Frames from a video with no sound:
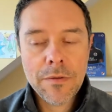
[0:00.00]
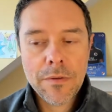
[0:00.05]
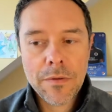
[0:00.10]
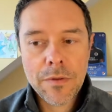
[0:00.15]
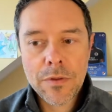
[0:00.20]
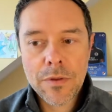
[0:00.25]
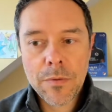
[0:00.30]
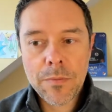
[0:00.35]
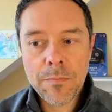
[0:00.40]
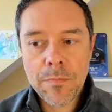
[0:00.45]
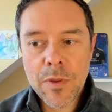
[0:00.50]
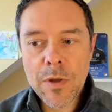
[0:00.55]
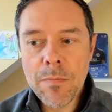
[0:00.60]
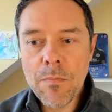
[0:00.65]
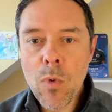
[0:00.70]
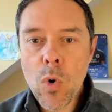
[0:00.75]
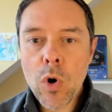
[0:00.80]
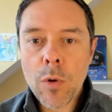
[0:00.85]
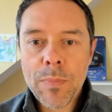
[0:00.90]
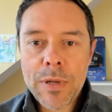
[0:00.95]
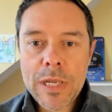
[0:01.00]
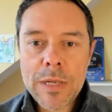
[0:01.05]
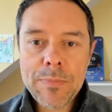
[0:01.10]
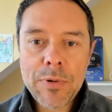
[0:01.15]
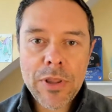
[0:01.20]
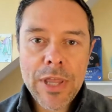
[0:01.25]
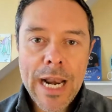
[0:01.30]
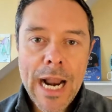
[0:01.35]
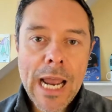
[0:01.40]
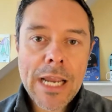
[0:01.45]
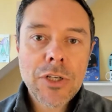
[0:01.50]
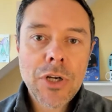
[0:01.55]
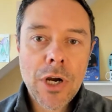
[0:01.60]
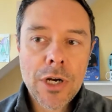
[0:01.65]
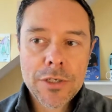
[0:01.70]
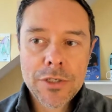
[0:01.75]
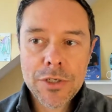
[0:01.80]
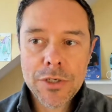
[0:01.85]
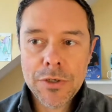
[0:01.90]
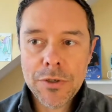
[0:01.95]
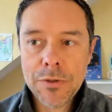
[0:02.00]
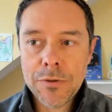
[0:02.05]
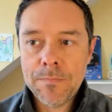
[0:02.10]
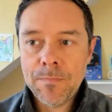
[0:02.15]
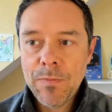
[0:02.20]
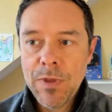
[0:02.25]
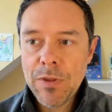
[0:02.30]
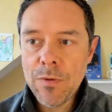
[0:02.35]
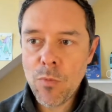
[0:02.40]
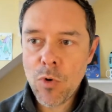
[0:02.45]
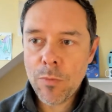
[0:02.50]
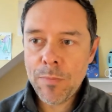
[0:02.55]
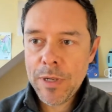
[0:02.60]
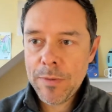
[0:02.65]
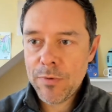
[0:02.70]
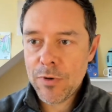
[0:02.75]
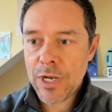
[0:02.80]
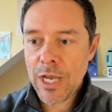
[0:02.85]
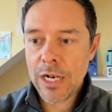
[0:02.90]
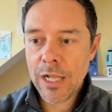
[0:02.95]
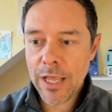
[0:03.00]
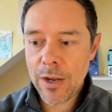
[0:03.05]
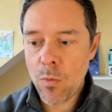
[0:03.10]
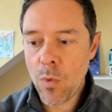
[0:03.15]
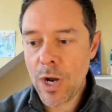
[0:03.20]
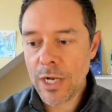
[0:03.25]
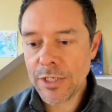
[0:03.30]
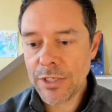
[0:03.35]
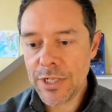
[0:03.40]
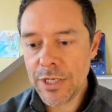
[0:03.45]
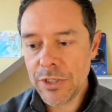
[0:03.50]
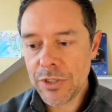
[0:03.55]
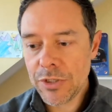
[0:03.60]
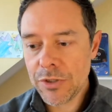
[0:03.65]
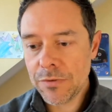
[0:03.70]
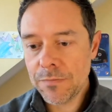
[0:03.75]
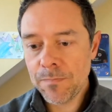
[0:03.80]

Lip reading: the more people that I talk to, and the more people kind of like watch these